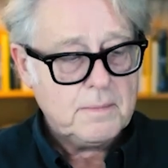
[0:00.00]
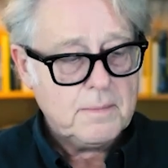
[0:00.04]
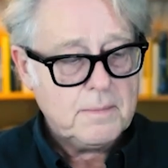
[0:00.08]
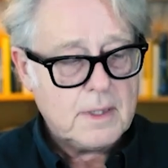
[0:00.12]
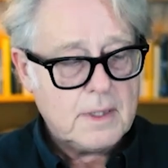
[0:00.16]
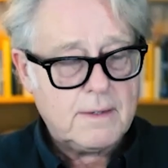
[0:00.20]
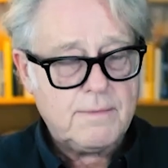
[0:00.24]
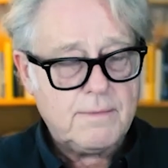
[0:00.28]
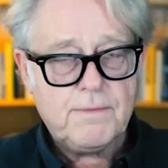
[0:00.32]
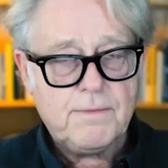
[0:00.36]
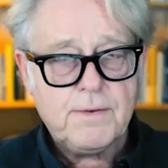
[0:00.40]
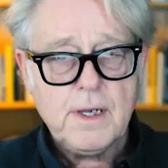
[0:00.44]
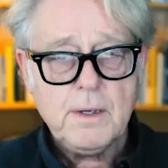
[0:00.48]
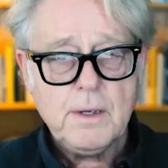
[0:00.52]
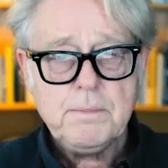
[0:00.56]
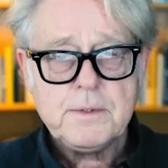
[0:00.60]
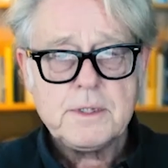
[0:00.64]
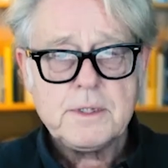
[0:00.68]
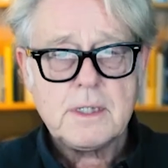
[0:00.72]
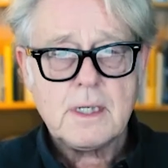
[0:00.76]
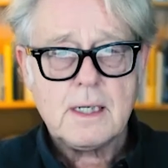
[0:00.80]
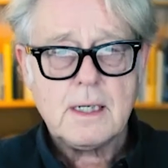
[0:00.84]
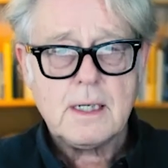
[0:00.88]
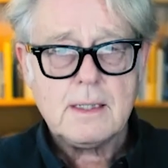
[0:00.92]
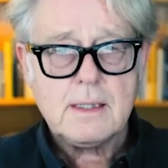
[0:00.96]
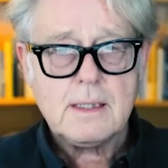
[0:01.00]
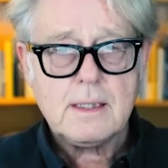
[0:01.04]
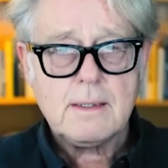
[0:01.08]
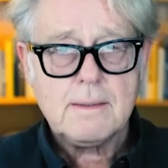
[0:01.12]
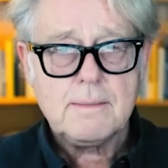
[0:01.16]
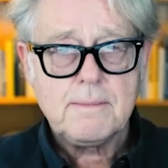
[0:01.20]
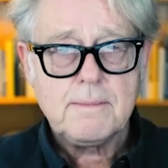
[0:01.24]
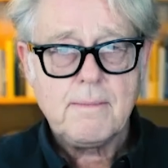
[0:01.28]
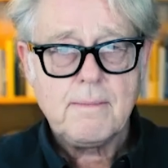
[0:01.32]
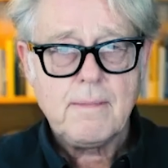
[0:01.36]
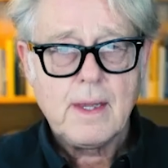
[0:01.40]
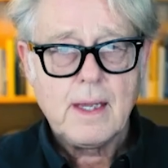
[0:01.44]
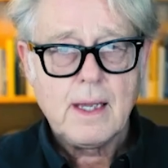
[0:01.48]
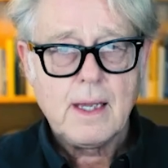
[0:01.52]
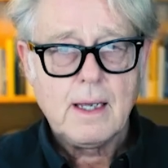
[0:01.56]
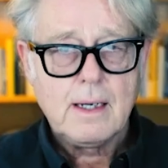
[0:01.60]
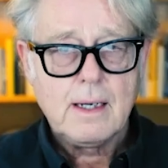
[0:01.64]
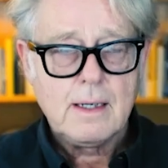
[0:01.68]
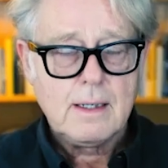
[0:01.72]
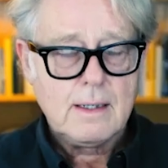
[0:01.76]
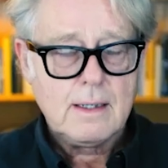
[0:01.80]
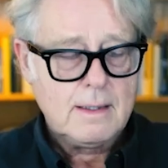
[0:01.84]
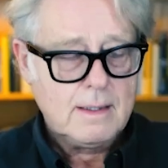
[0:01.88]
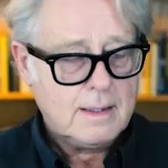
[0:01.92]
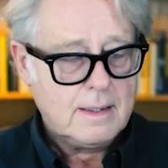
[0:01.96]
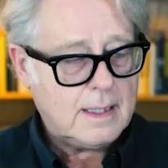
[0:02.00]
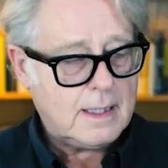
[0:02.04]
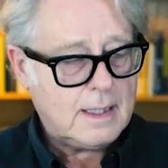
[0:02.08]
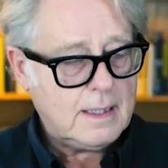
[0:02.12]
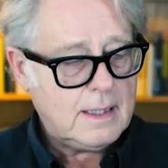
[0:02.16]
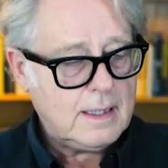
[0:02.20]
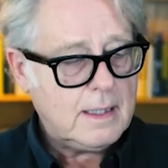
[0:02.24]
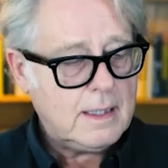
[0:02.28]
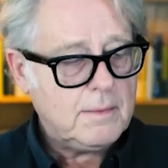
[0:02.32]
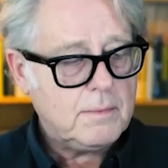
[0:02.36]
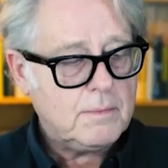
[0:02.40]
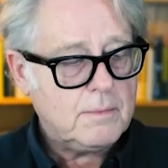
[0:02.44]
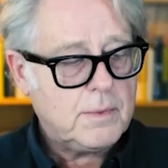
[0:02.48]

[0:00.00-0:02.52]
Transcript: the flip side that it,